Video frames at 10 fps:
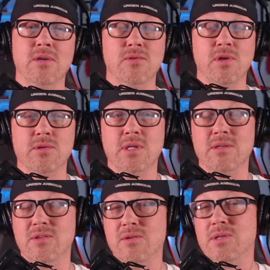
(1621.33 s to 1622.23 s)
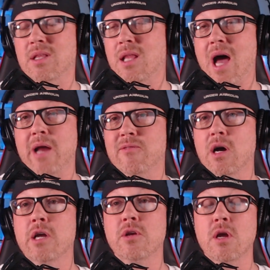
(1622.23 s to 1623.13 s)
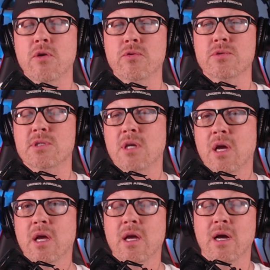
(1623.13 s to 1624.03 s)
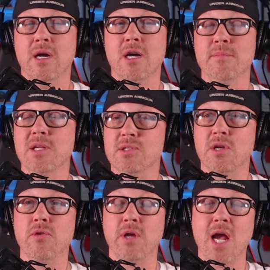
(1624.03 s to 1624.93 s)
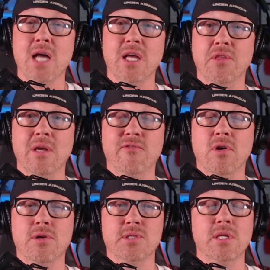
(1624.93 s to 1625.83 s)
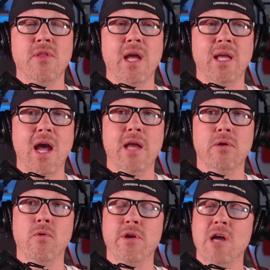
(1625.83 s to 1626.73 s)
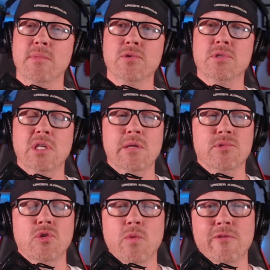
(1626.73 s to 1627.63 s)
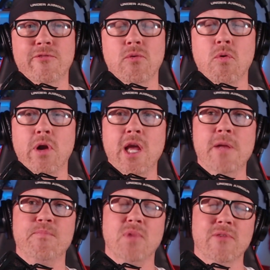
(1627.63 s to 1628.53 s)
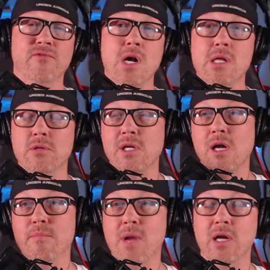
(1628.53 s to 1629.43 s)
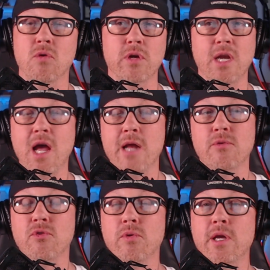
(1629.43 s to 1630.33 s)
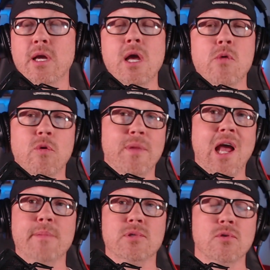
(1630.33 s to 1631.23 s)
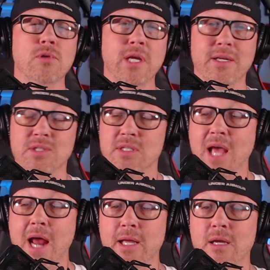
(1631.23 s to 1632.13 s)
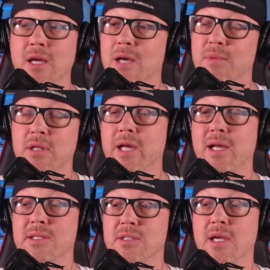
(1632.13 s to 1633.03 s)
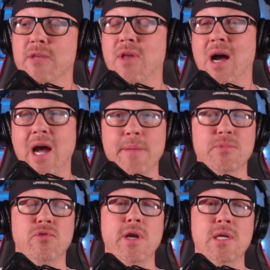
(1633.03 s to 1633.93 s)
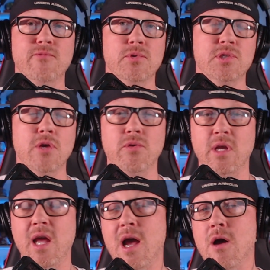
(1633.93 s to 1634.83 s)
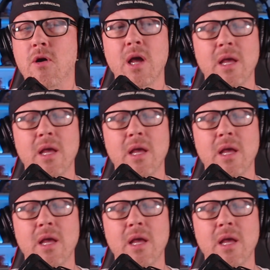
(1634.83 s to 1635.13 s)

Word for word: there's, there's a lot of unknowns. Um, and Southern Cal, I think, falls into that category. Now, most teams who went four and eight and followed it up by going nine and three would be absolutely ecstatic. But like I said, the hype train for Southern Cal